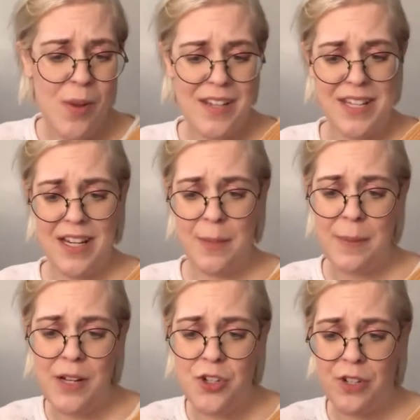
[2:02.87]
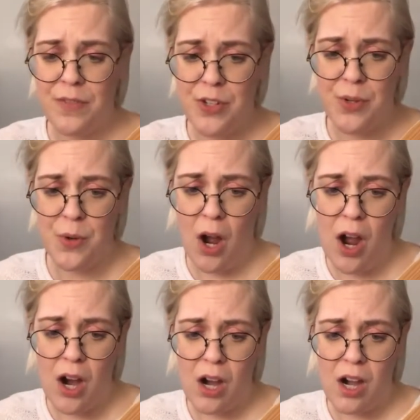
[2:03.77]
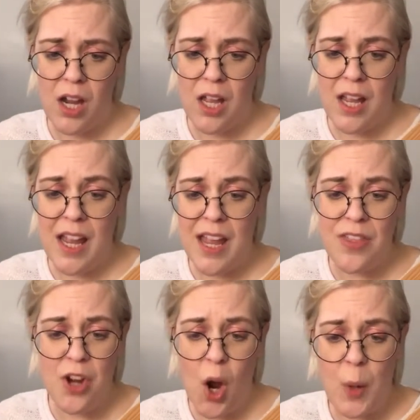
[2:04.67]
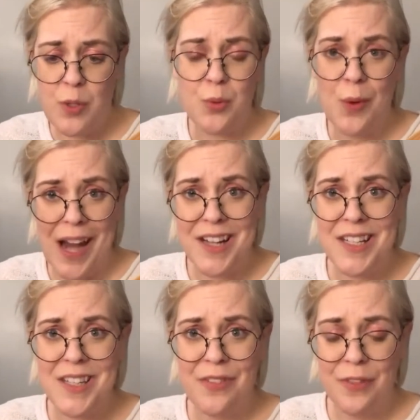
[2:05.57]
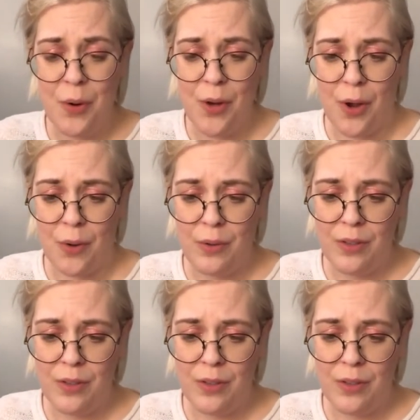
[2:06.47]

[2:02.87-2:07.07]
he had taken a picture of the new car and the car was wrecked in the photo.